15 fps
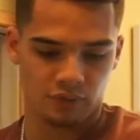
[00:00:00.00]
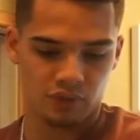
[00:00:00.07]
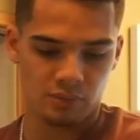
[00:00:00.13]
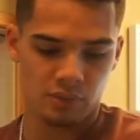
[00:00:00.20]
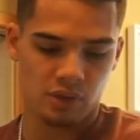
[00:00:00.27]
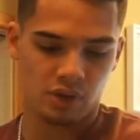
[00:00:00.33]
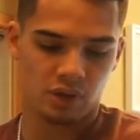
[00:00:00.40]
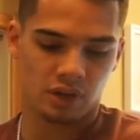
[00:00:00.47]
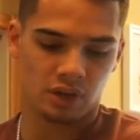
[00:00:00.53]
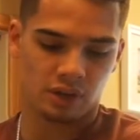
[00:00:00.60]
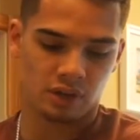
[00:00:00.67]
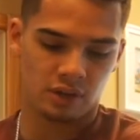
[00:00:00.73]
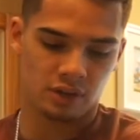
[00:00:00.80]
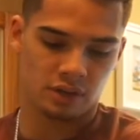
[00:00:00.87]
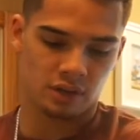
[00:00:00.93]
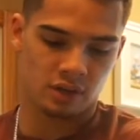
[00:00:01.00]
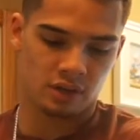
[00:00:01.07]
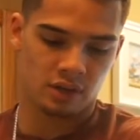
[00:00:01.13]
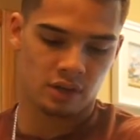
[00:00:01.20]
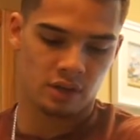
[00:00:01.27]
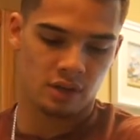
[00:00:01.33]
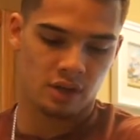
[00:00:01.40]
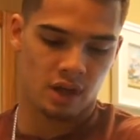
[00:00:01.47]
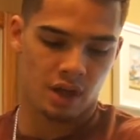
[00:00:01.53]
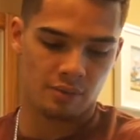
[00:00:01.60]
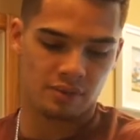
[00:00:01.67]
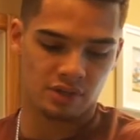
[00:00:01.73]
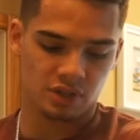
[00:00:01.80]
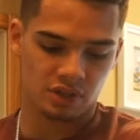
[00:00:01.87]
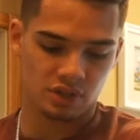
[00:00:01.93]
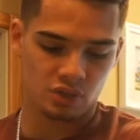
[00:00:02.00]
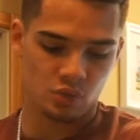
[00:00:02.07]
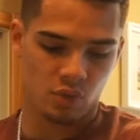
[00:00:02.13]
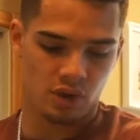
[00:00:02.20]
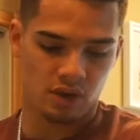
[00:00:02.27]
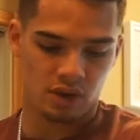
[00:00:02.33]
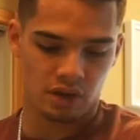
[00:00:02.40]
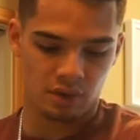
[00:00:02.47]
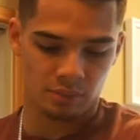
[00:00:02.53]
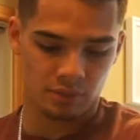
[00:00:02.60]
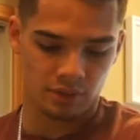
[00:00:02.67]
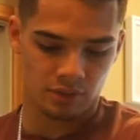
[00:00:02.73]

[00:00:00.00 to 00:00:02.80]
the milk, I'm just gonna do one cup.